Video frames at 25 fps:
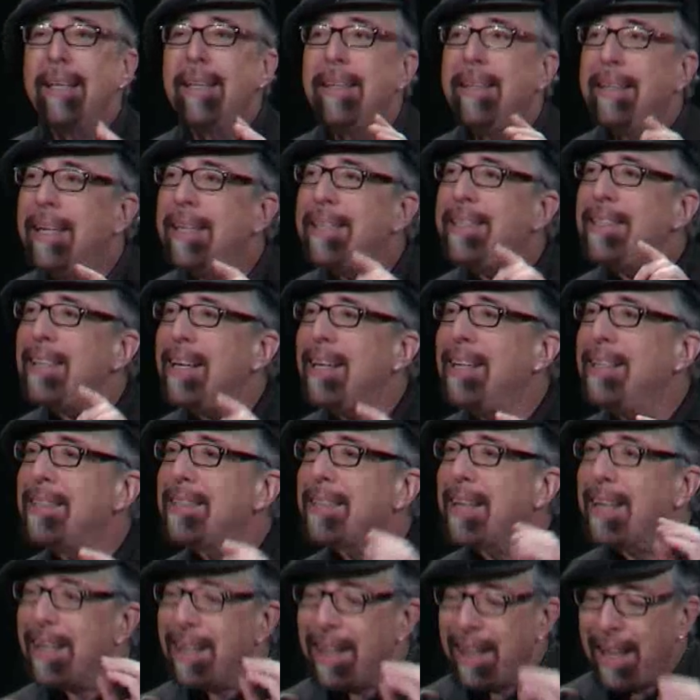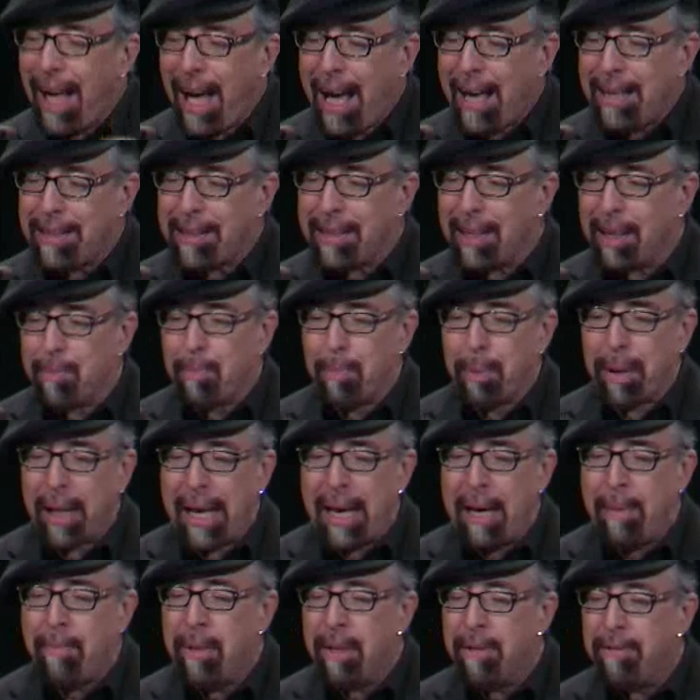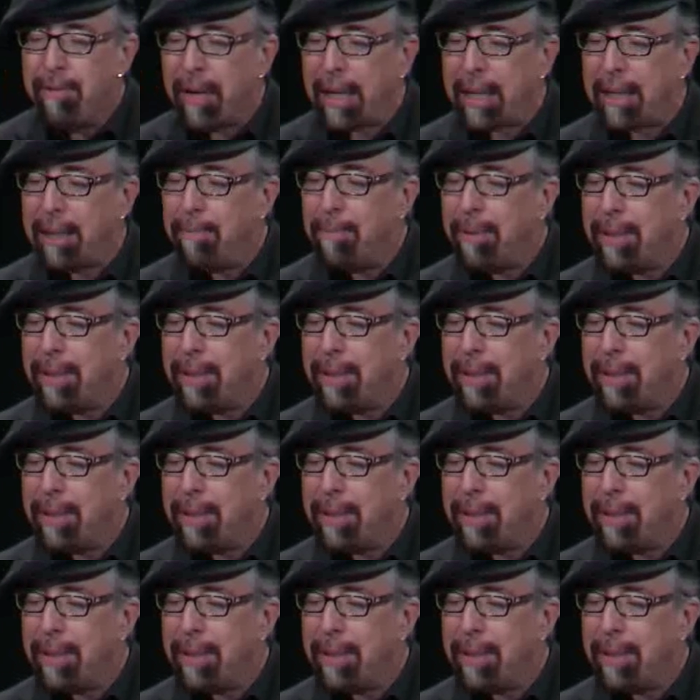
This is classic blame the victim